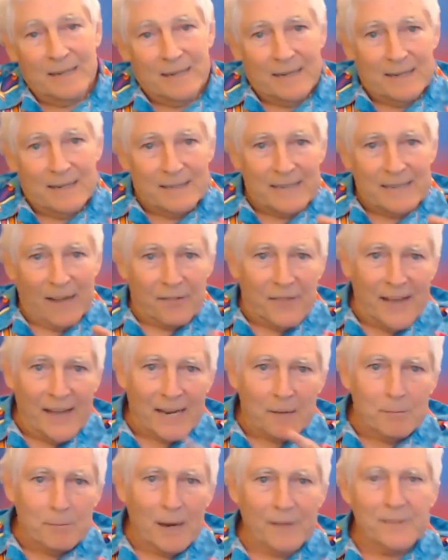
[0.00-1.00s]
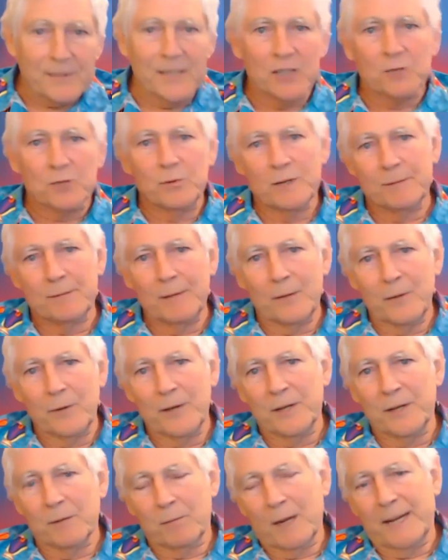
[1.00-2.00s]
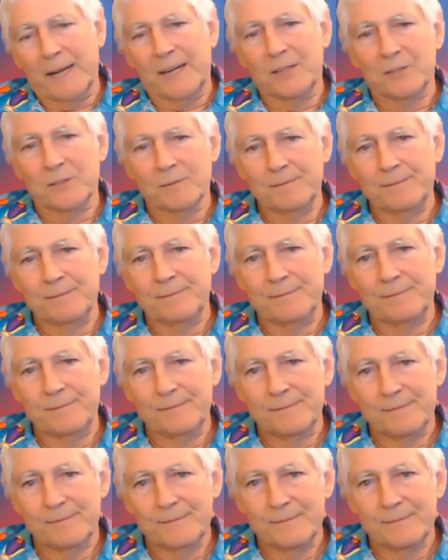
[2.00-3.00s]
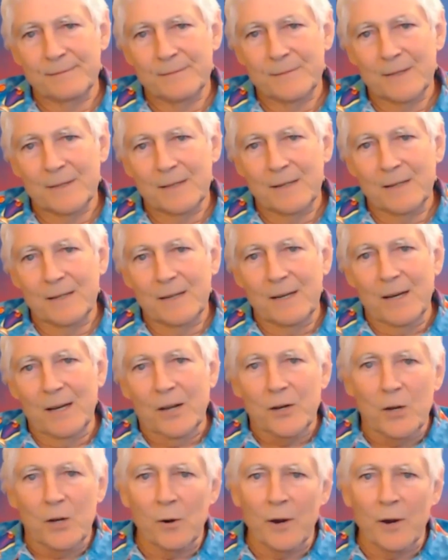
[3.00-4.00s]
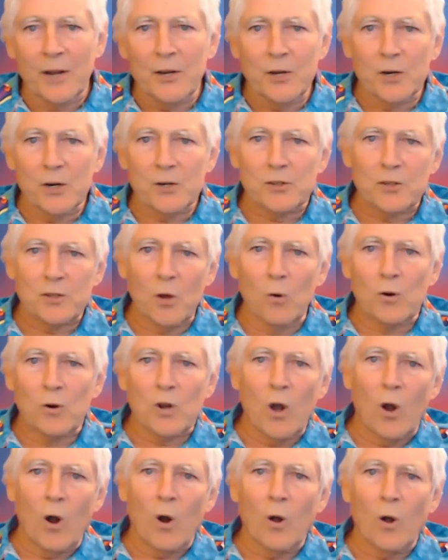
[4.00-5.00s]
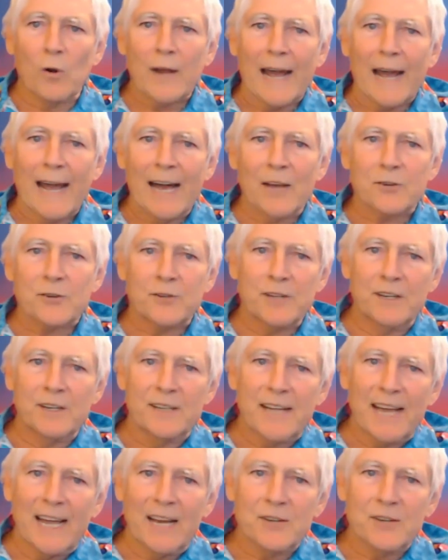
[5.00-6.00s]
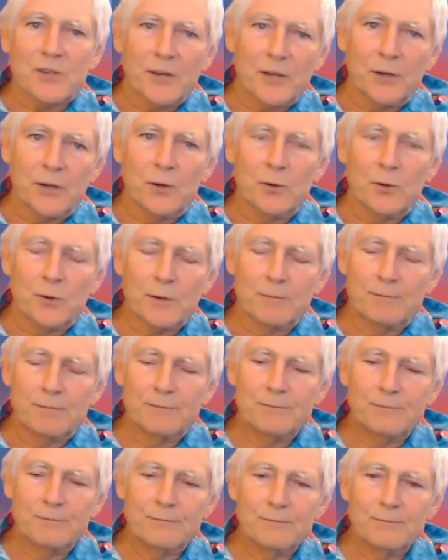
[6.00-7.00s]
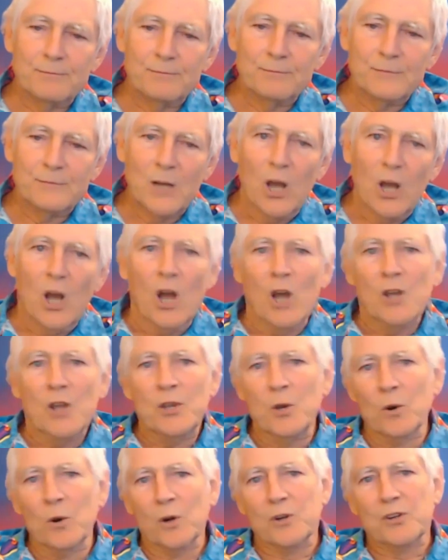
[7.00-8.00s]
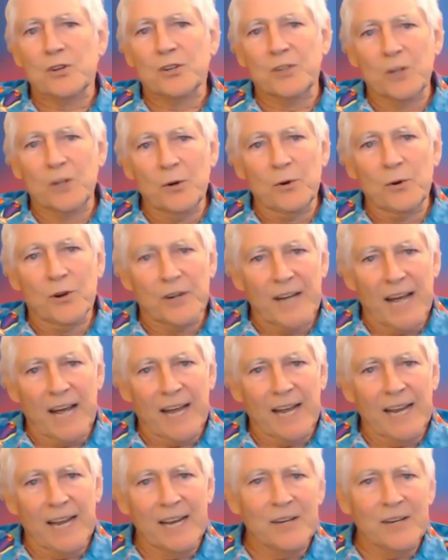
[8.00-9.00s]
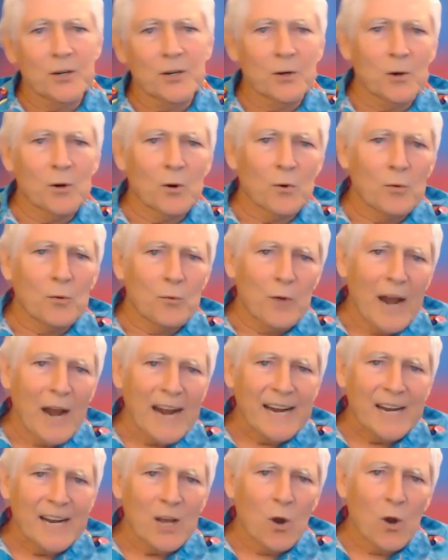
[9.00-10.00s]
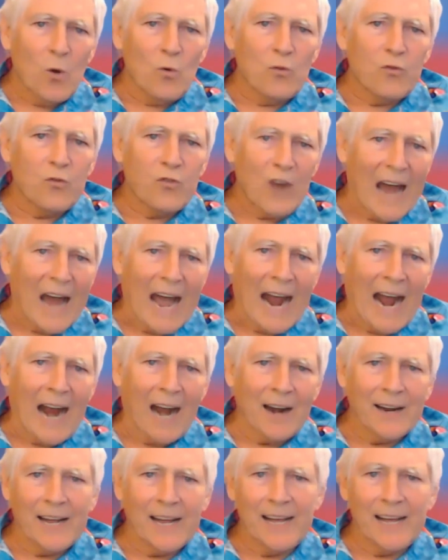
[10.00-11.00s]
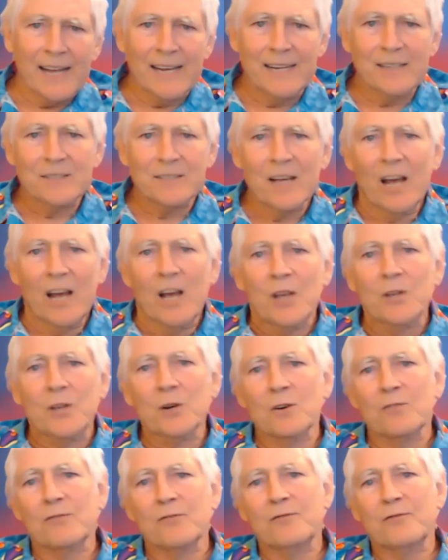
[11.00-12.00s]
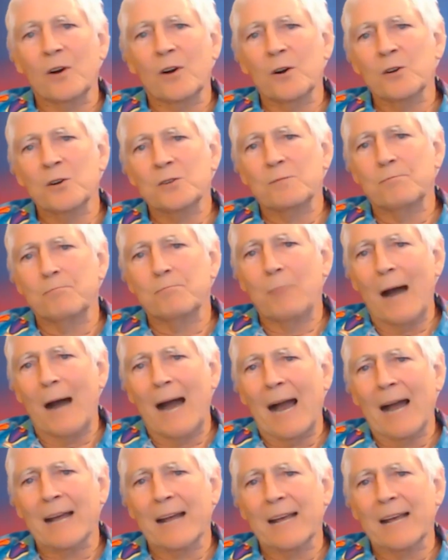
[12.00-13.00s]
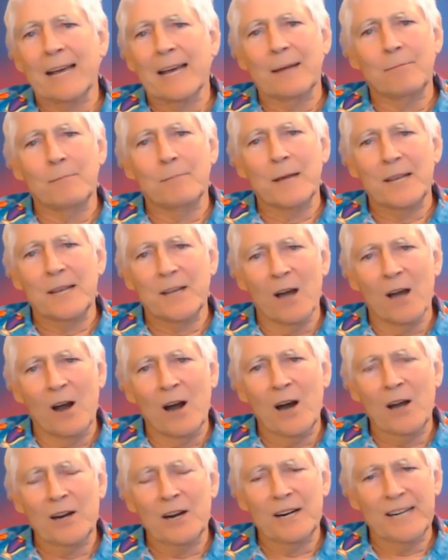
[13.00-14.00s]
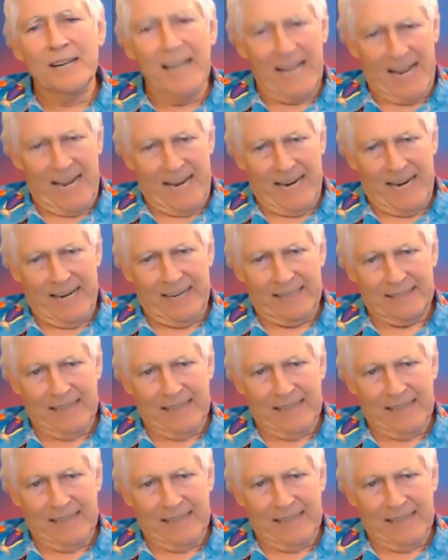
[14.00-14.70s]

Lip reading: Now think about this with me, will you please? During your so-called halcyon days of youth, your scooter days, your radio flyer days, your first bike and beyond days,